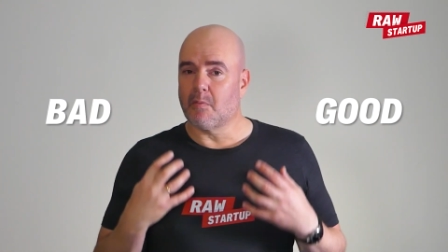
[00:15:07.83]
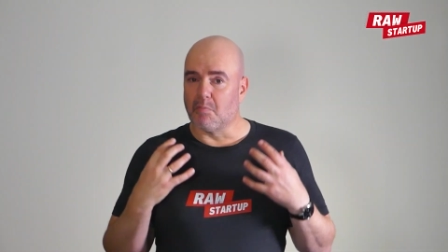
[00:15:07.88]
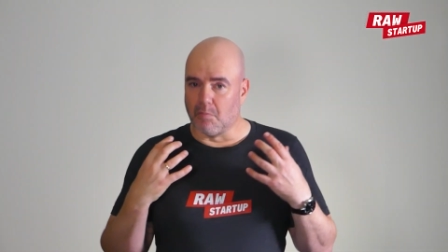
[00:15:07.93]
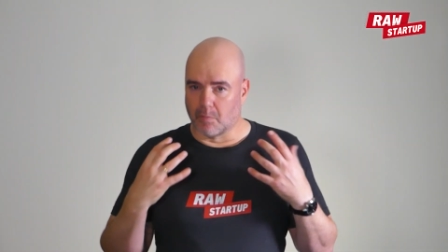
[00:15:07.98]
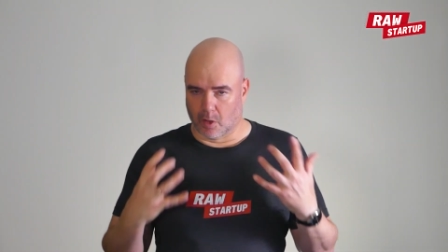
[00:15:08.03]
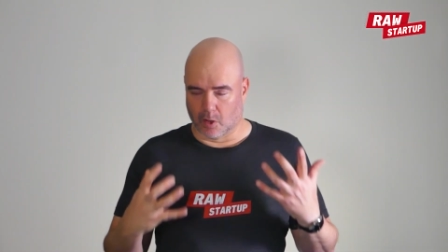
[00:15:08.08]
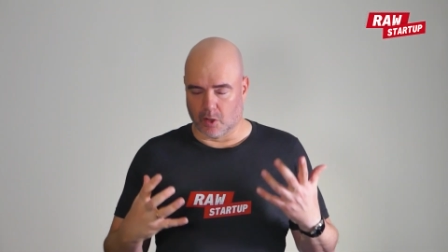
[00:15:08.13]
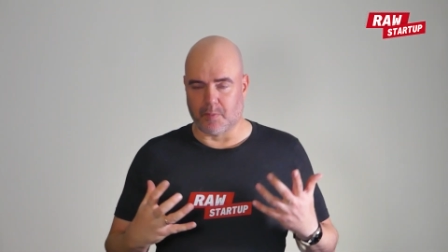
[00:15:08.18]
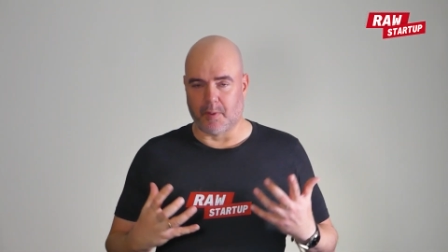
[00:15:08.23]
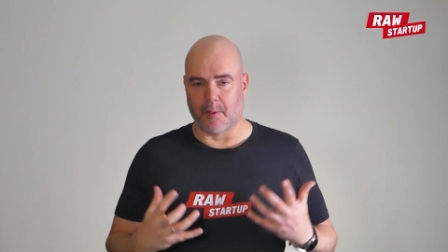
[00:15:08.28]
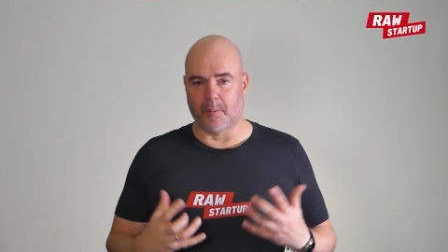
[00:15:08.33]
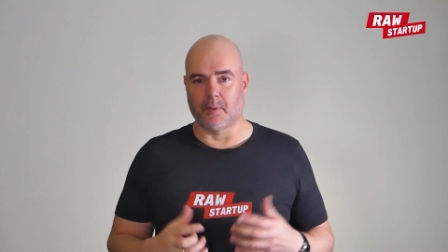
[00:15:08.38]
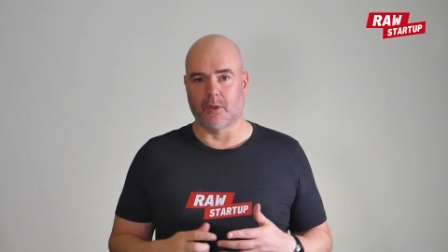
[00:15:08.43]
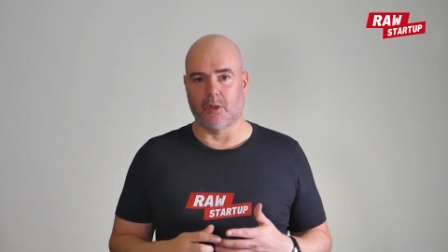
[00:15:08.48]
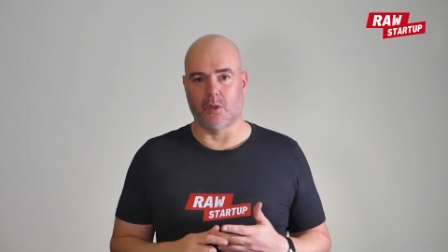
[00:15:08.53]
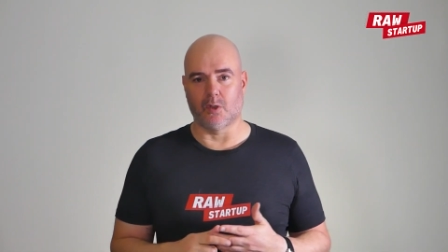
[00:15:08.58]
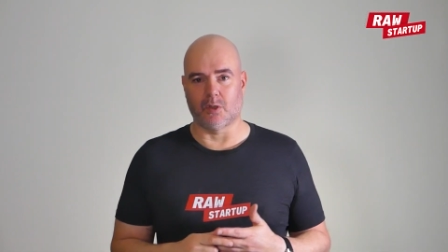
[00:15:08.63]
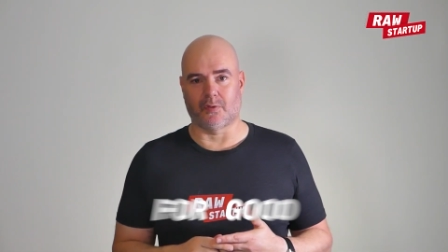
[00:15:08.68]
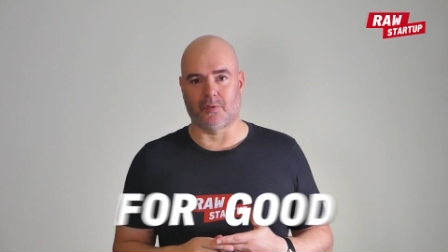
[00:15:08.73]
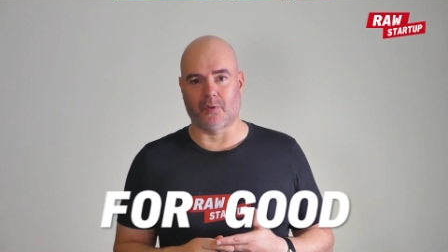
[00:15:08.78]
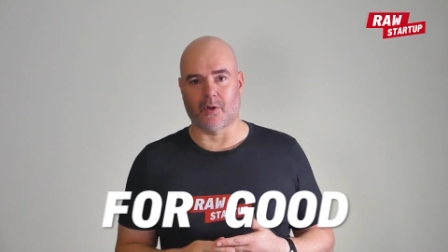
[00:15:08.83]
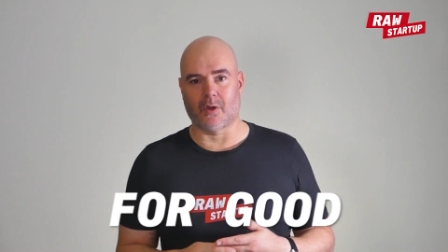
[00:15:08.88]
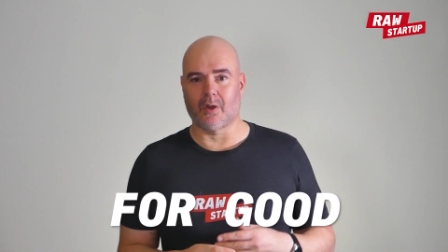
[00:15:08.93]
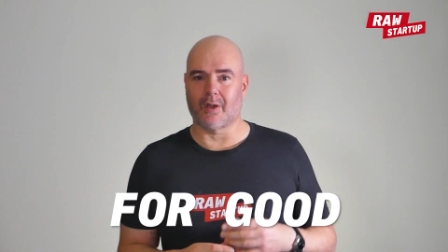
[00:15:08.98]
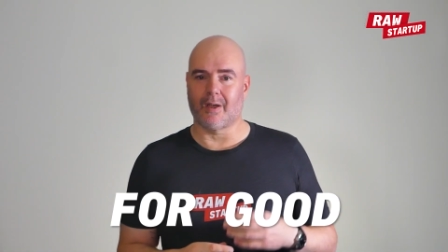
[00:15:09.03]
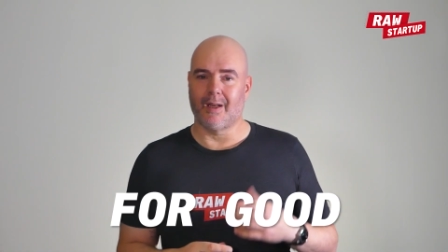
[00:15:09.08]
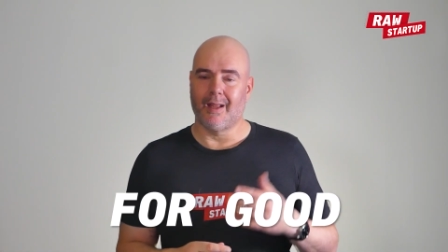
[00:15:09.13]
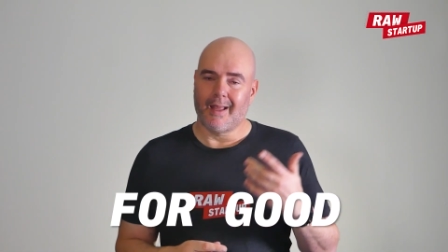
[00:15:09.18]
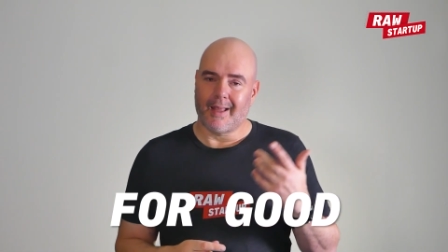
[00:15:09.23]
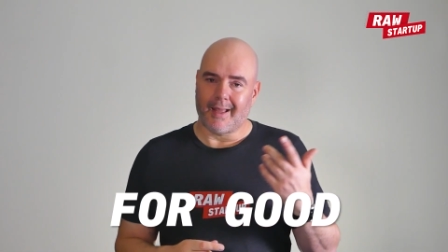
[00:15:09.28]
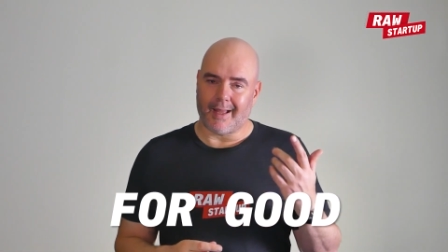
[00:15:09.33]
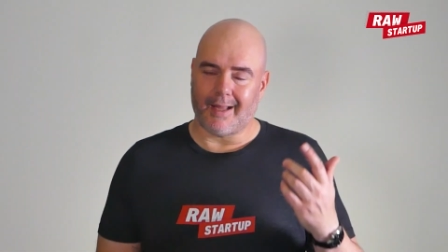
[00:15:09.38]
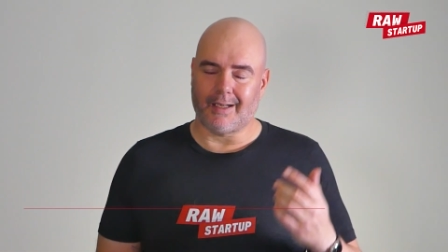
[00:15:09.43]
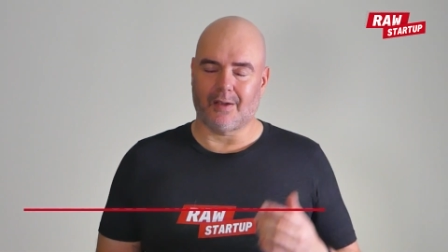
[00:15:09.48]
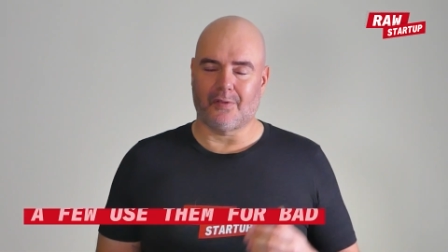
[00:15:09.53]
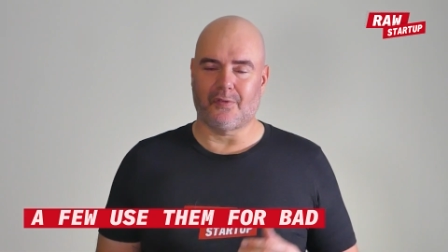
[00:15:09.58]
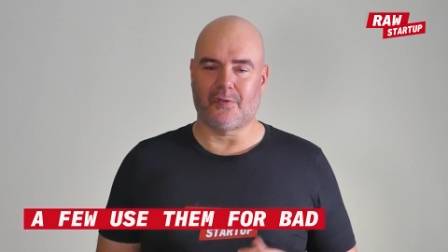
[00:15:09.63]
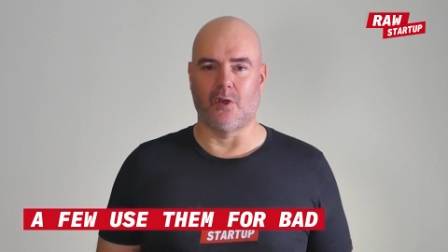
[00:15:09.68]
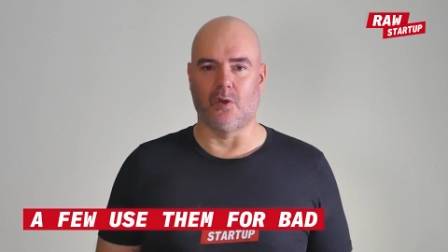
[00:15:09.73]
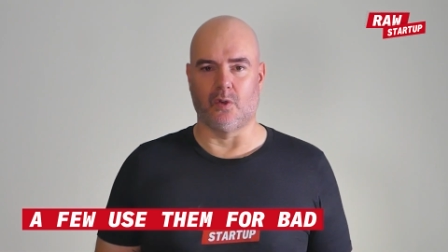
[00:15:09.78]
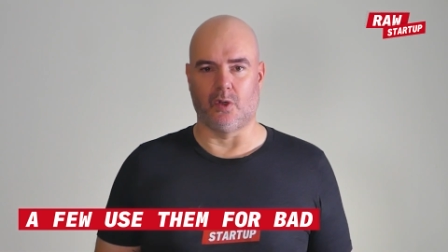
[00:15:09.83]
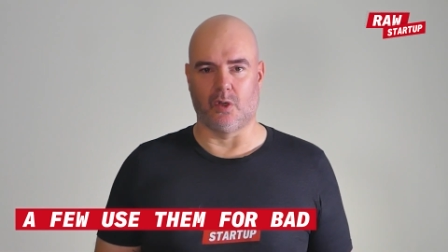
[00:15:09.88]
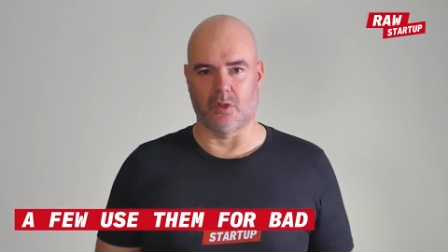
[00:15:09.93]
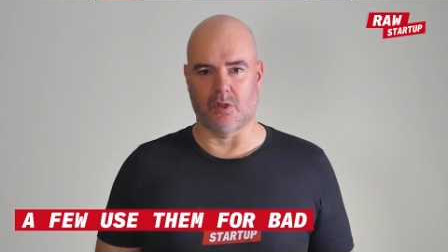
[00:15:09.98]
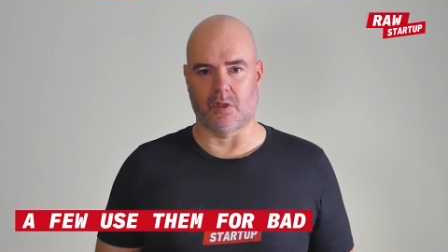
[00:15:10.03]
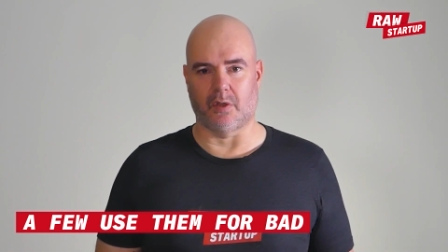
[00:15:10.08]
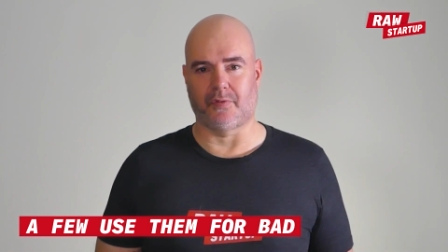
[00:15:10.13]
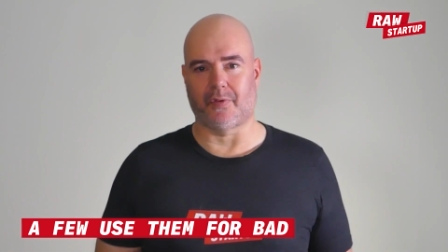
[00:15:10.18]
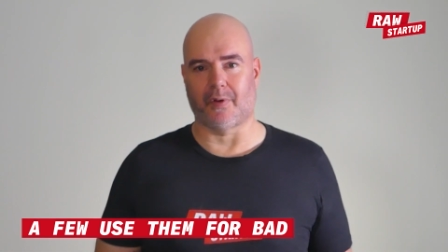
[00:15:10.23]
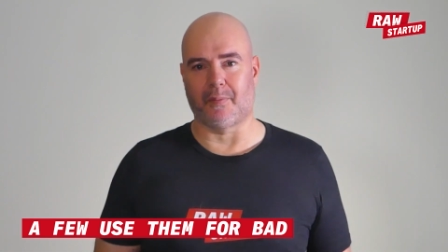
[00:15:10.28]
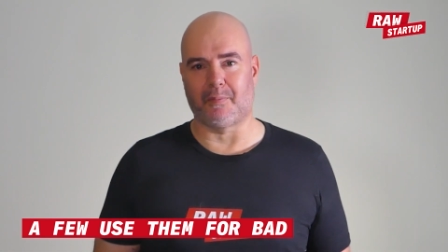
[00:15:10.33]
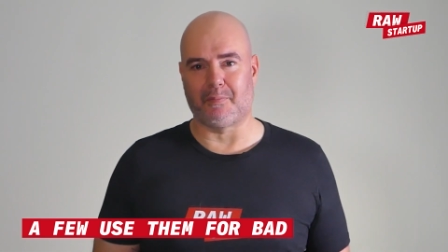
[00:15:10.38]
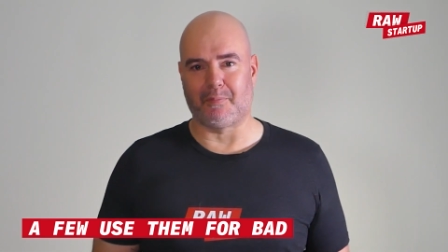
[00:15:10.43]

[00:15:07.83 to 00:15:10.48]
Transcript: Most people use it for good and a few use it for